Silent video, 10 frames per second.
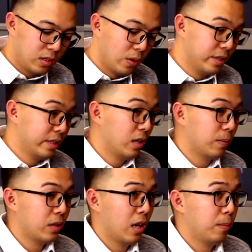So instead
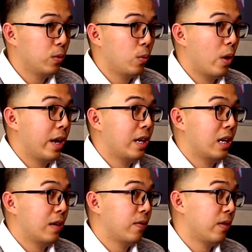of have to wait
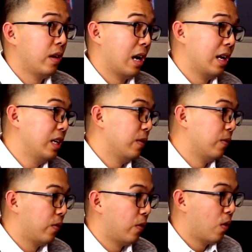9 years
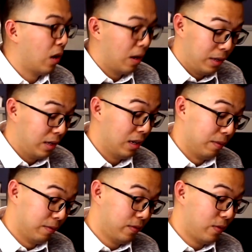
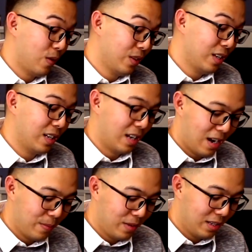and 4 years and
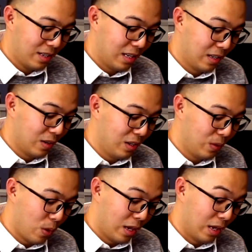9 months, they only
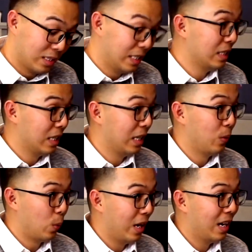wait
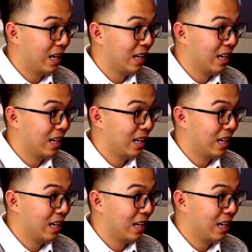16 weeks.